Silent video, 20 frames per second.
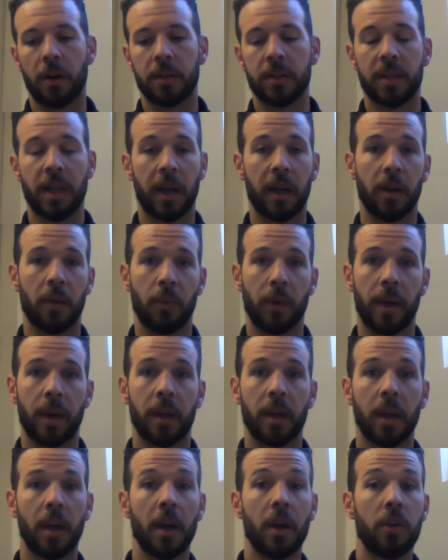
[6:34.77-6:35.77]
second
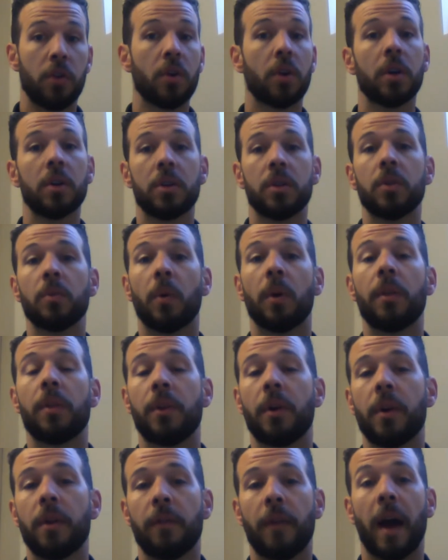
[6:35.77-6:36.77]
week, you could do
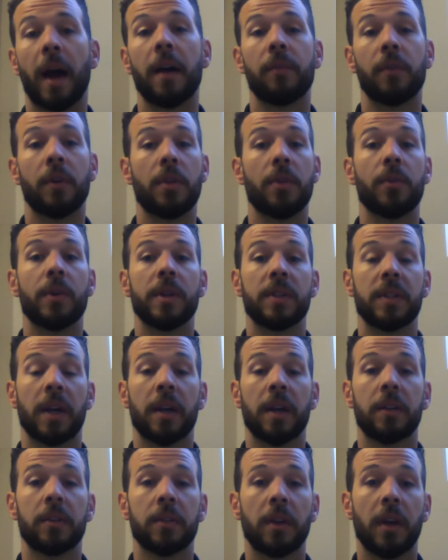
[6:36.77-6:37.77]
135 for 3
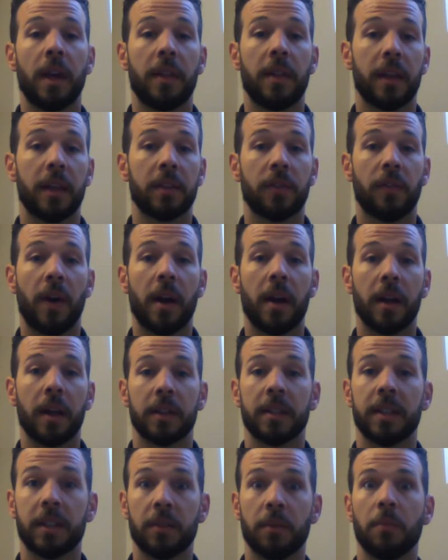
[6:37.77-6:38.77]
sets, and that's fine because
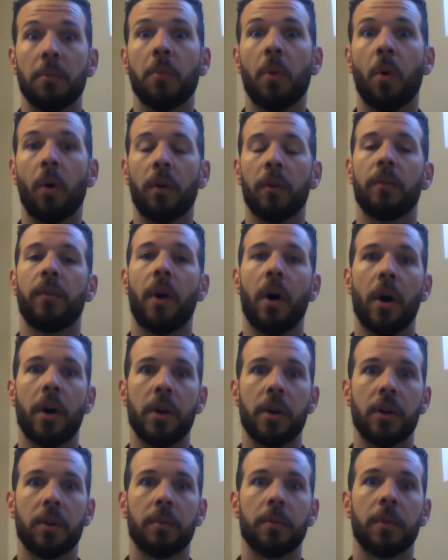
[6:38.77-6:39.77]
that's more
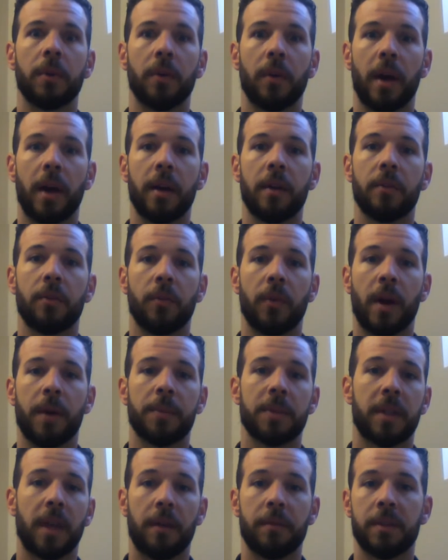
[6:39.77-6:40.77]
volume, right? Reps
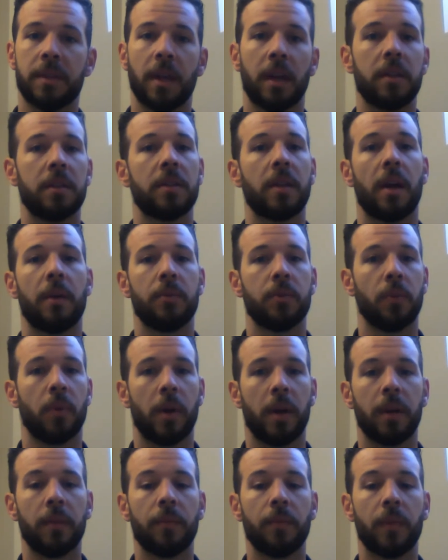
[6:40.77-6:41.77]
times sets times
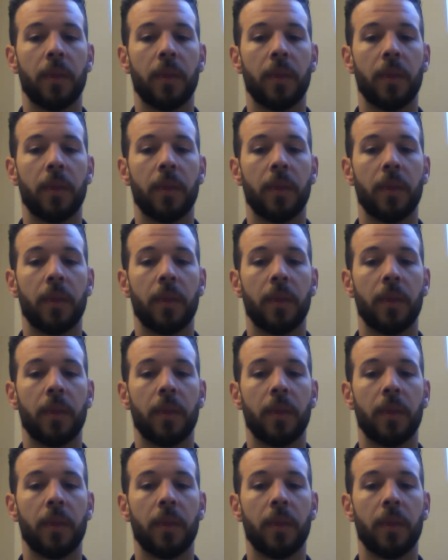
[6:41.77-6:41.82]
weight.